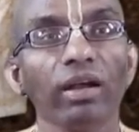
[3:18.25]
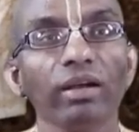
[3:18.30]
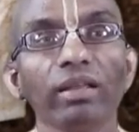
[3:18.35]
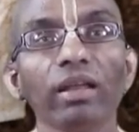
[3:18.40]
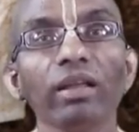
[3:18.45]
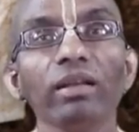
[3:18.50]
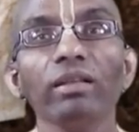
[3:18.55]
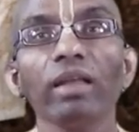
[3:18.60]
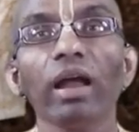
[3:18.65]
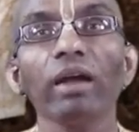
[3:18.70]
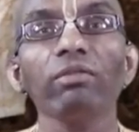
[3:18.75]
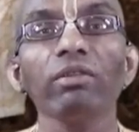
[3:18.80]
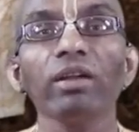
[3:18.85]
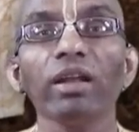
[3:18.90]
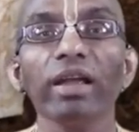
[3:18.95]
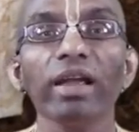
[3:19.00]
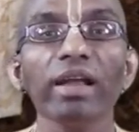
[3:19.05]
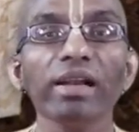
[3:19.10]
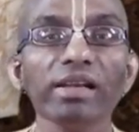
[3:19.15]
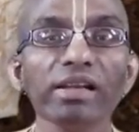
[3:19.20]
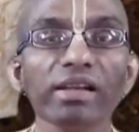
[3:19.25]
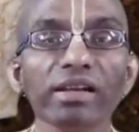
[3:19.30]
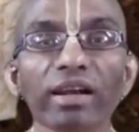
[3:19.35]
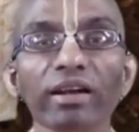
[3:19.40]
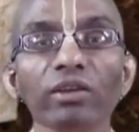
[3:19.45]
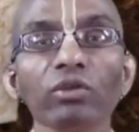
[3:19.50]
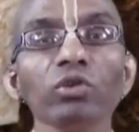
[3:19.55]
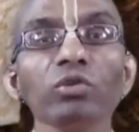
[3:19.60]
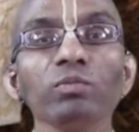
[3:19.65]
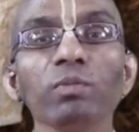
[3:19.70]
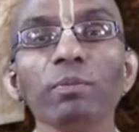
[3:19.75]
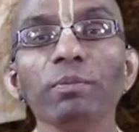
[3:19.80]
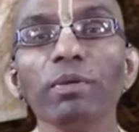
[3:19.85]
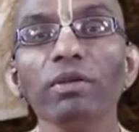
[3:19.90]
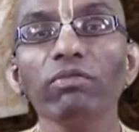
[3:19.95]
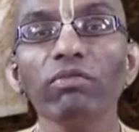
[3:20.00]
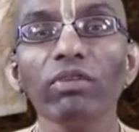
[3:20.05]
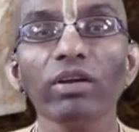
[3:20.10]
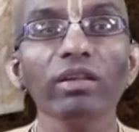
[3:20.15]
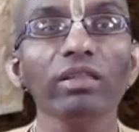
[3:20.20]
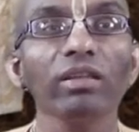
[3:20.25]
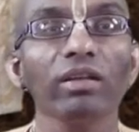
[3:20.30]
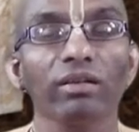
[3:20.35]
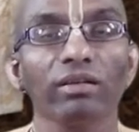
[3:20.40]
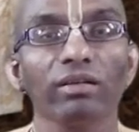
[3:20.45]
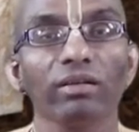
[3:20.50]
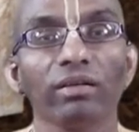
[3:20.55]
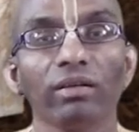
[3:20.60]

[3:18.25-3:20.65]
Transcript: And then that will alienate those people further.